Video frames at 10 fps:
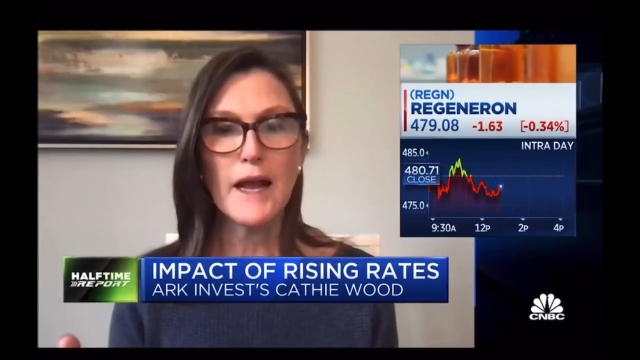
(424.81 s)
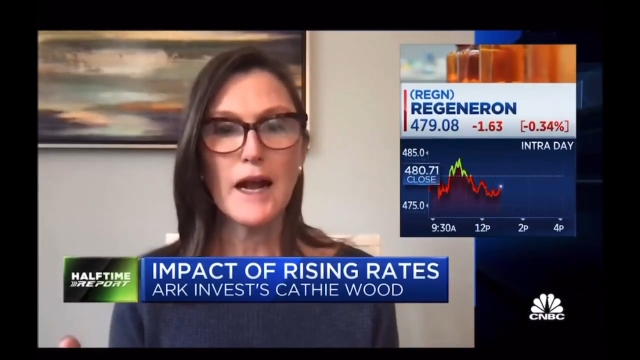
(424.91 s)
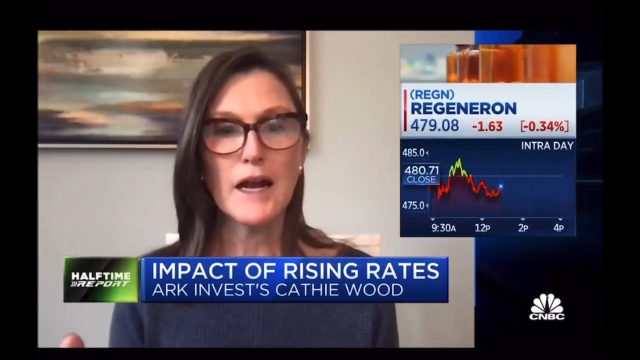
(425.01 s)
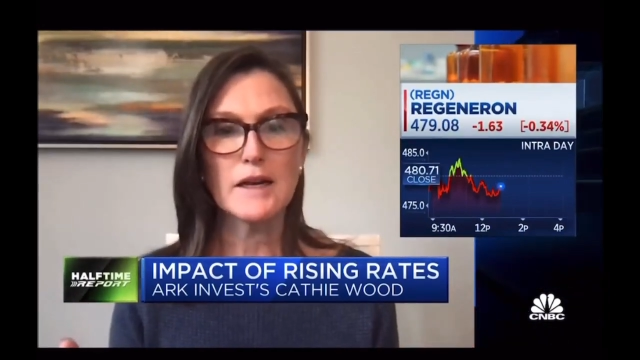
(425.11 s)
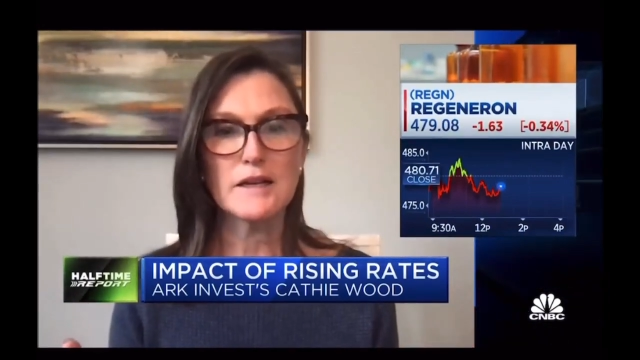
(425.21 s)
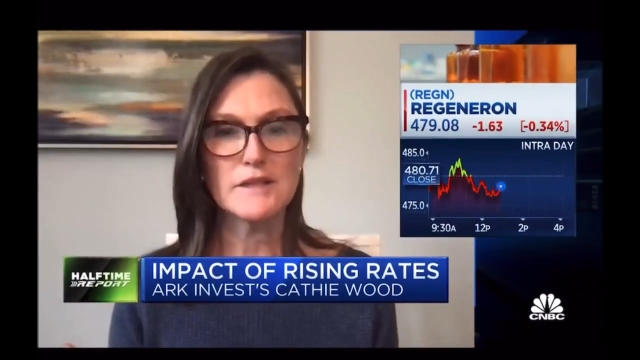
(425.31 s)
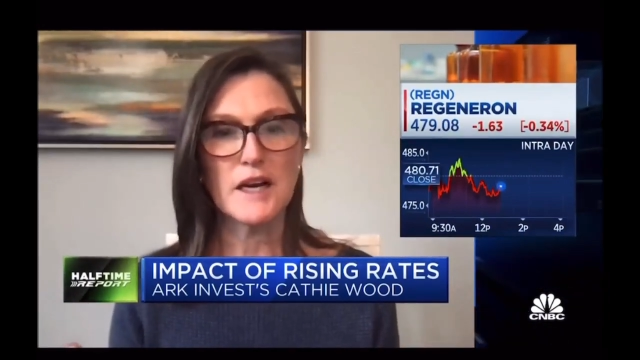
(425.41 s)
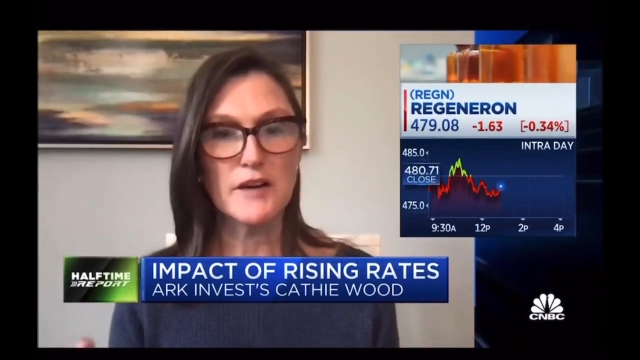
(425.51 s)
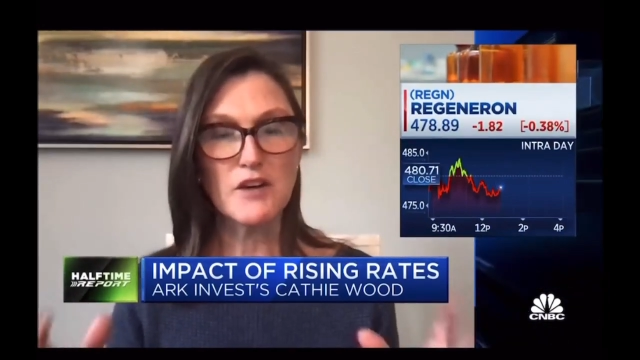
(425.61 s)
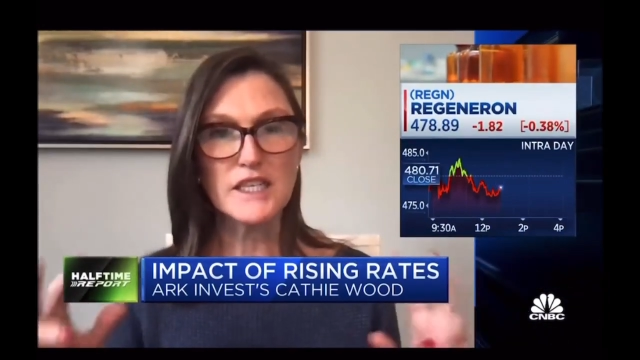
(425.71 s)

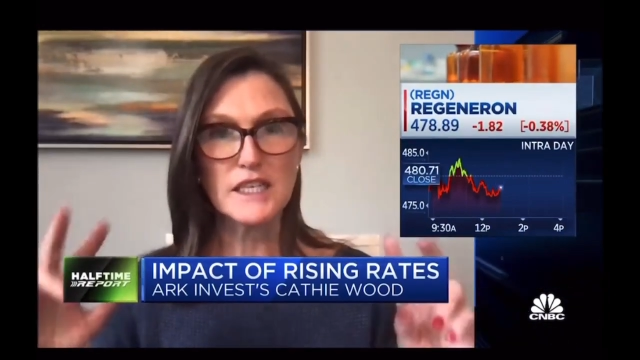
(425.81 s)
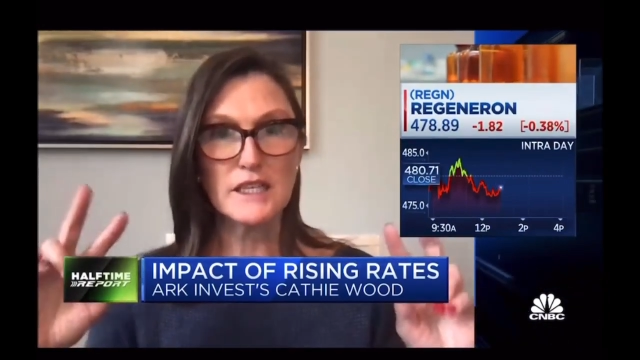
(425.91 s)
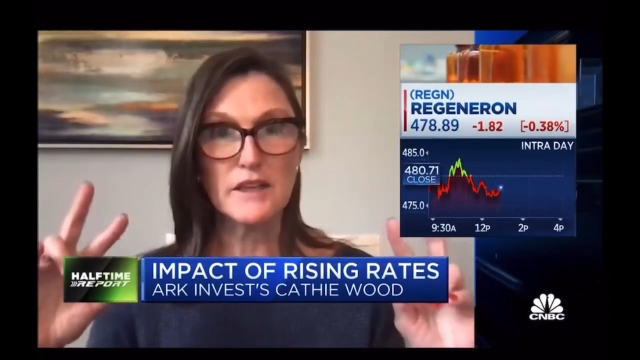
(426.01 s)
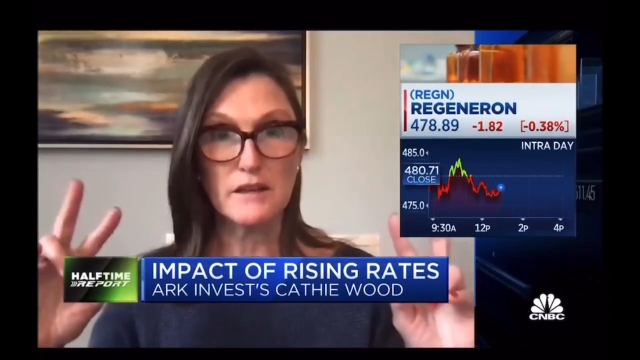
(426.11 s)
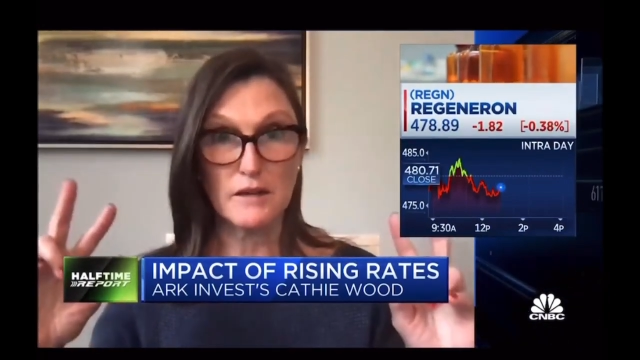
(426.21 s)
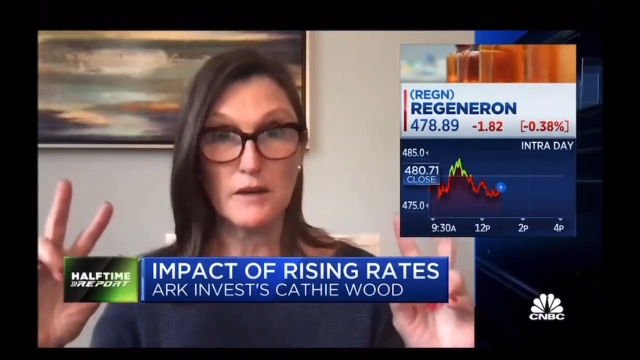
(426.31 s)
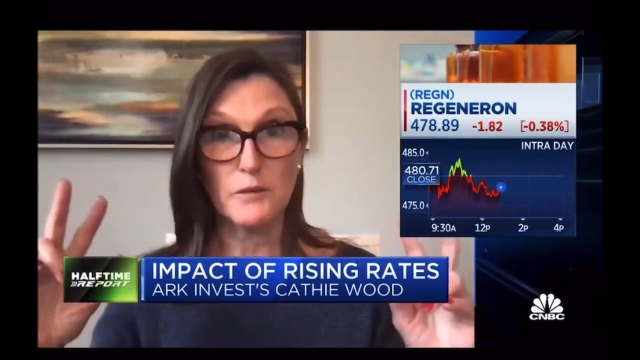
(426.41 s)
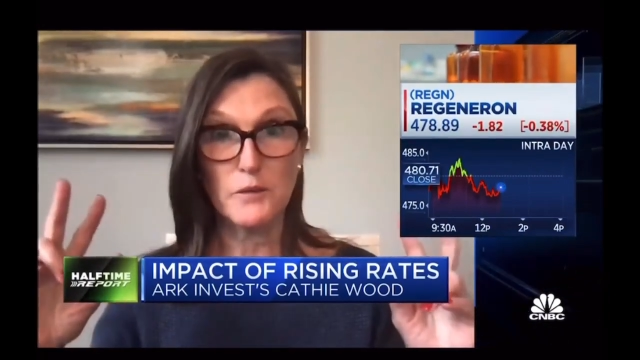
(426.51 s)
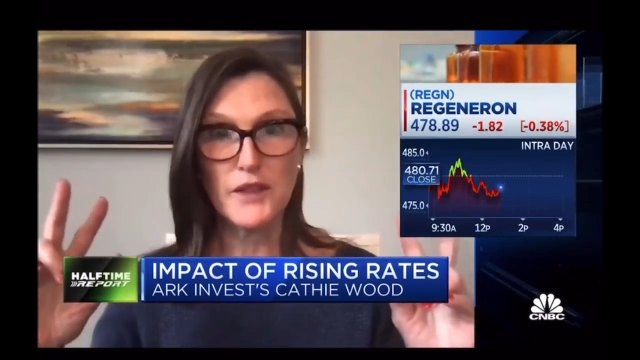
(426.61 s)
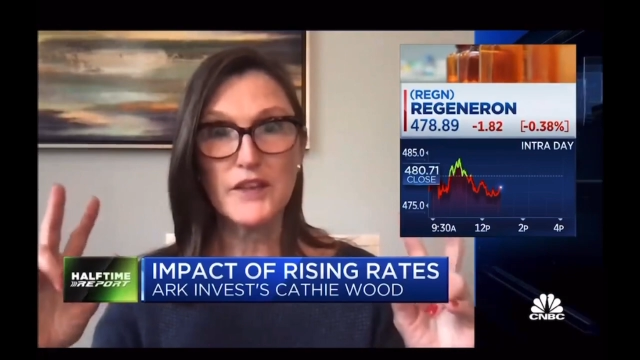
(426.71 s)
Ironically,
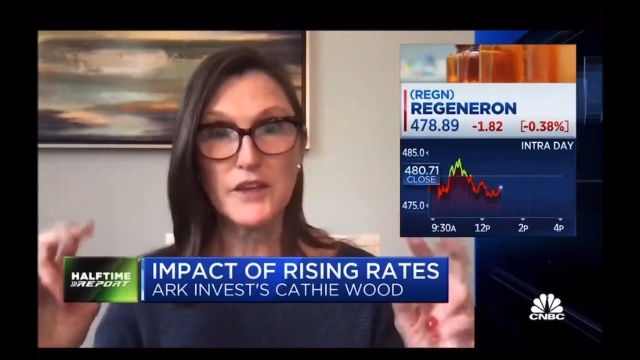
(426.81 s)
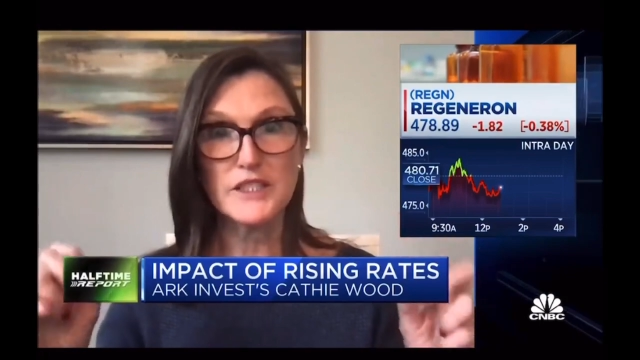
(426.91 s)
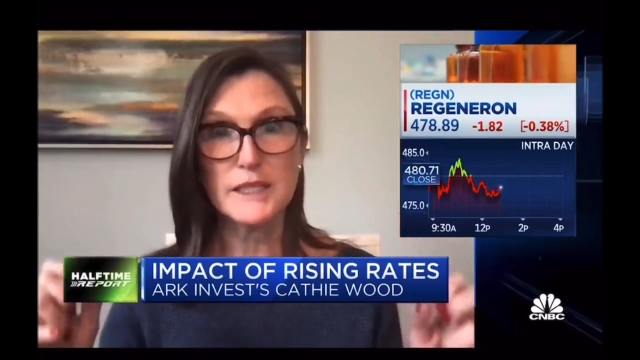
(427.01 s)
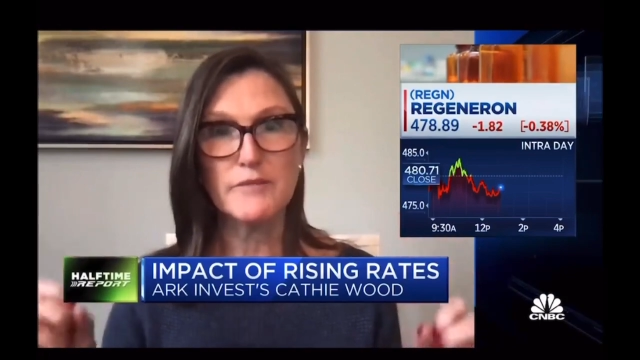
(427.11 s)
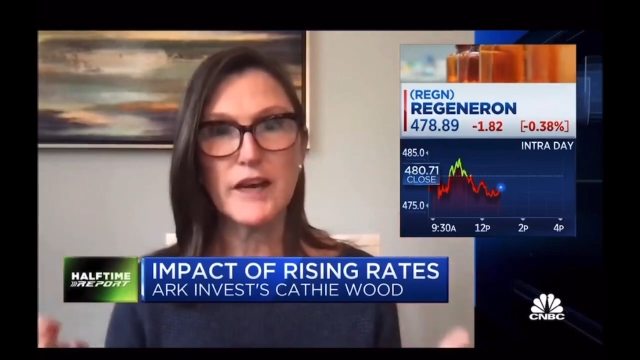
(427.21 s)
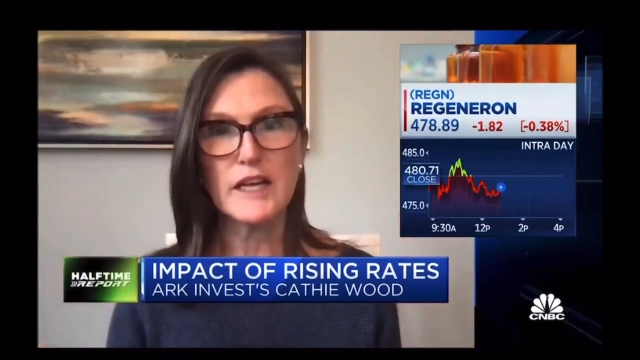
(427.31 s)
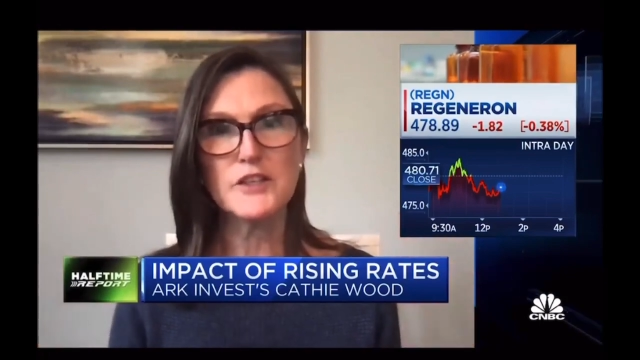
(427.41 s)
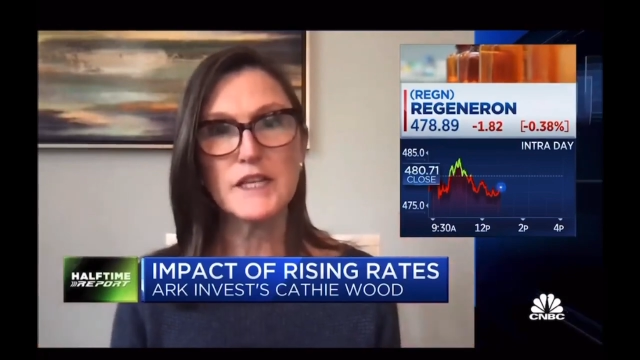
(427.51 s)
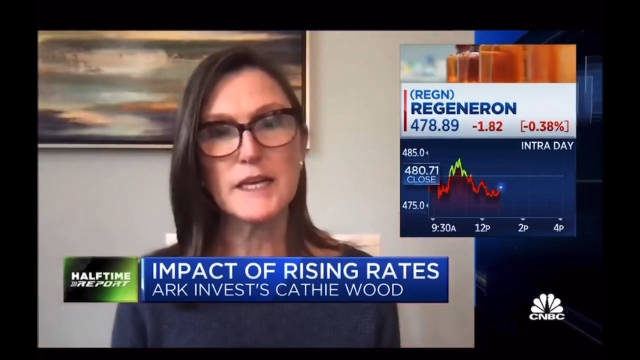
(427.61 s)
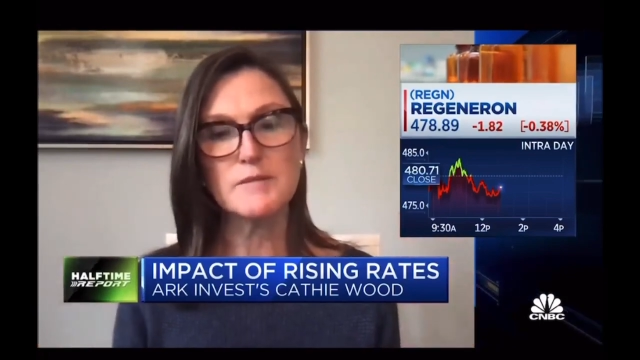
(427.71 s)
we think they're deep
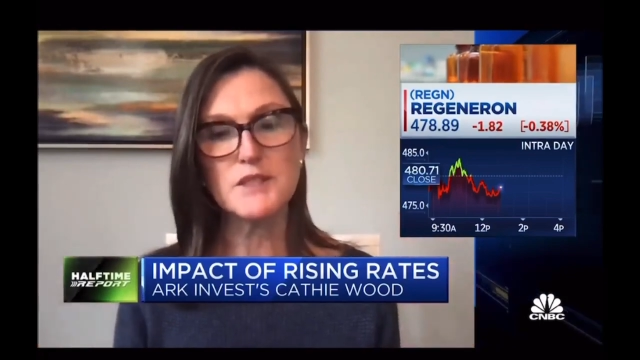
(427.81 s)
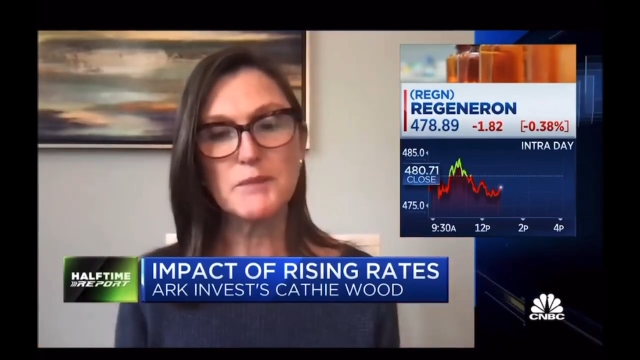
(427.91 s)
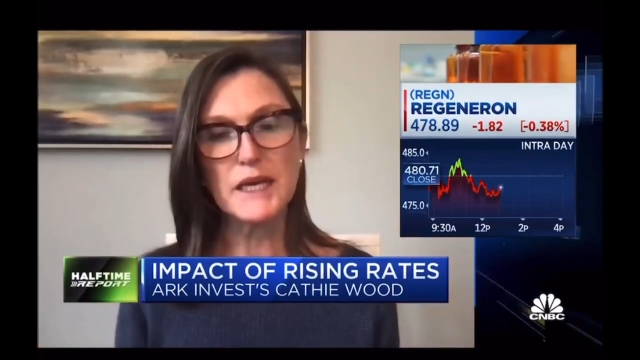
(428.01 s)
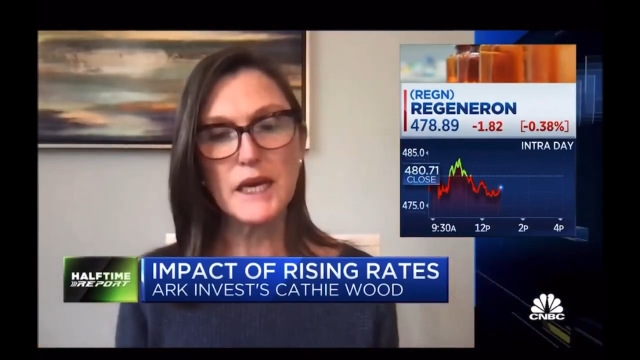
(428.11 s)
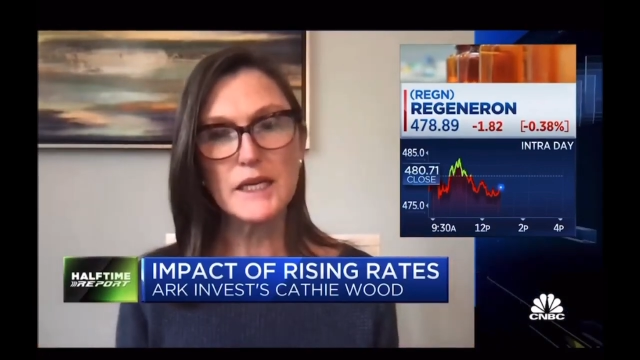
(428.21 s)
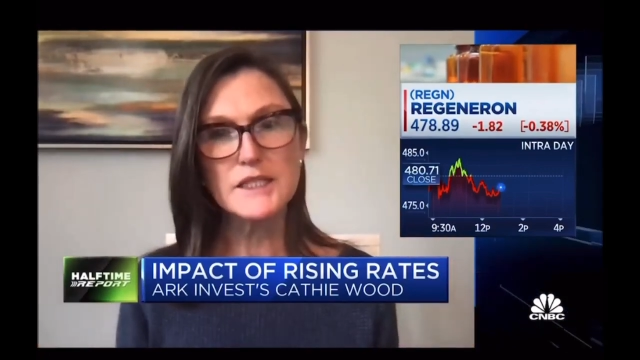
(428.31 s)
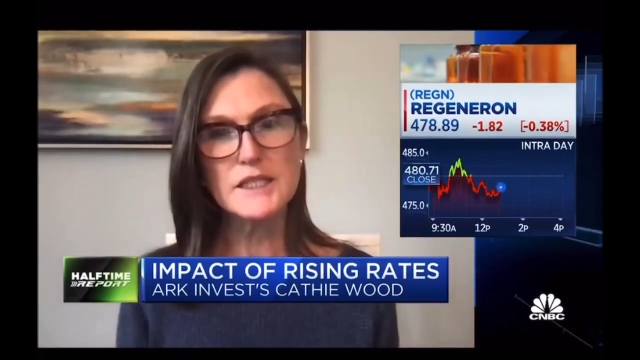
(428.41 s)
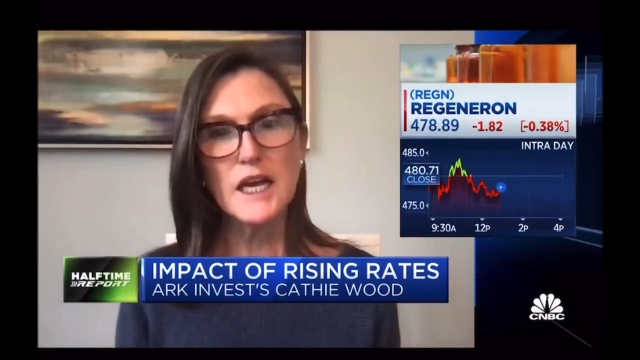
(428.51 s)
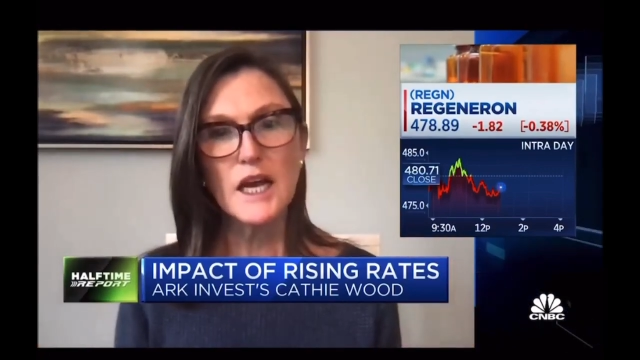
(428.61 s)
value names, because